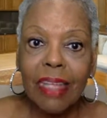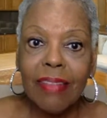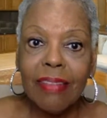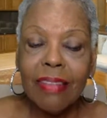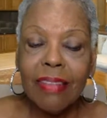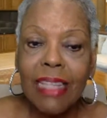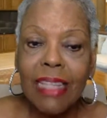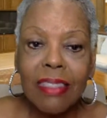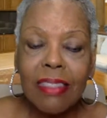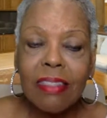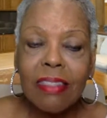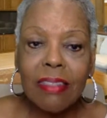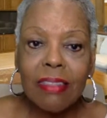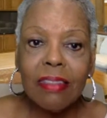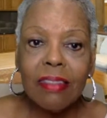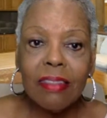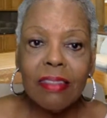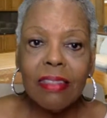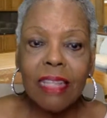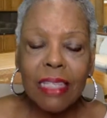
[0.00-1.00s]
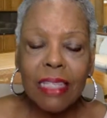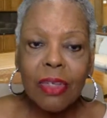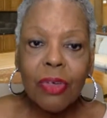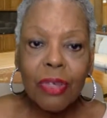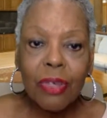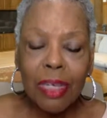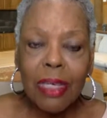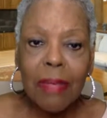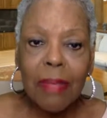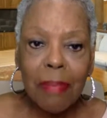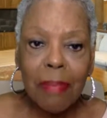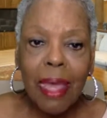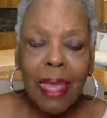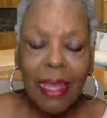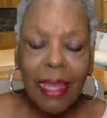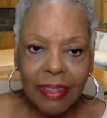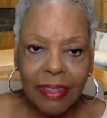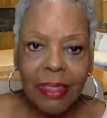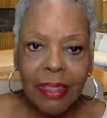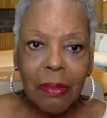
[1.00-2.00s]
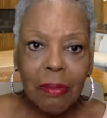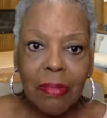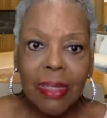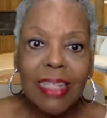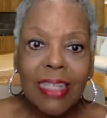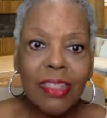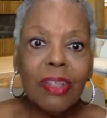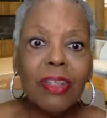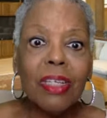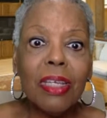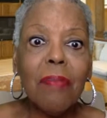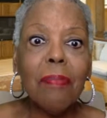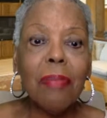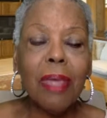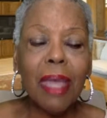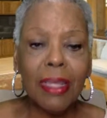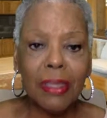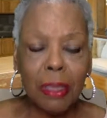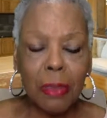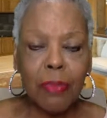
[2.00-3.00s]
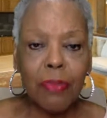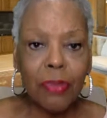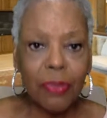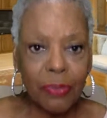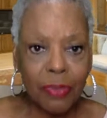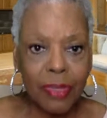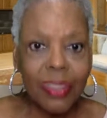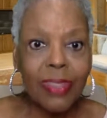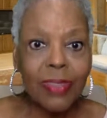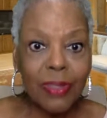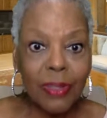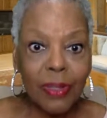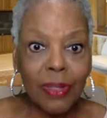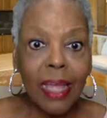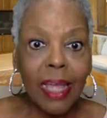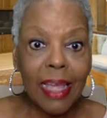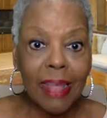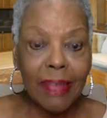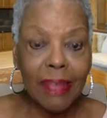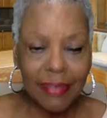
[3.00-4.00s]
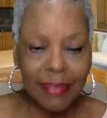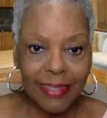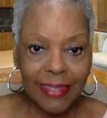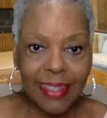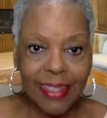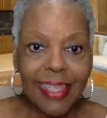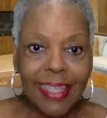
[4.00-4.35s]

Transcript: That's going to impact them. That's going to impact them for the rest of their lives.